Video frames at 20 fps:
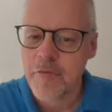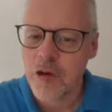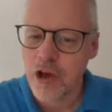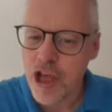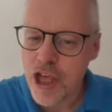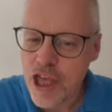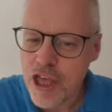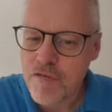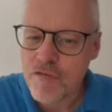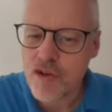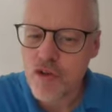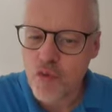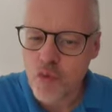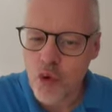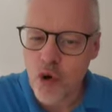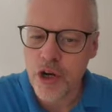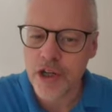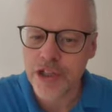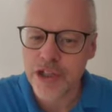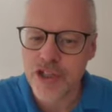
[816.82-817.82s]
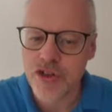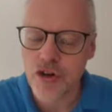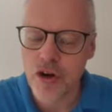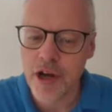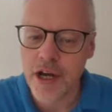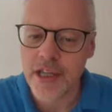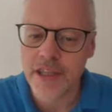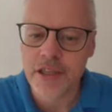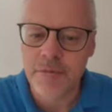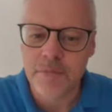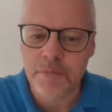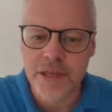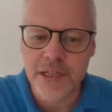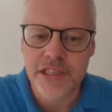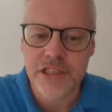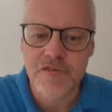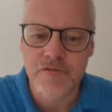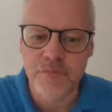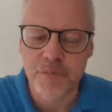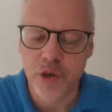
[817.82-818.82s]
If you wanted to try it the best
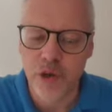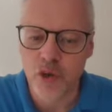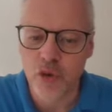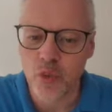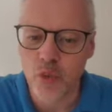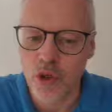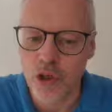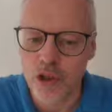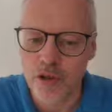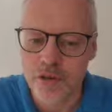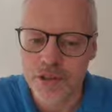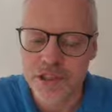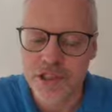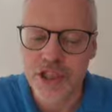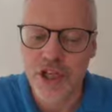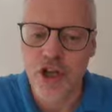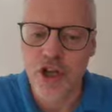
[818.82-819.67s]
of both worlds,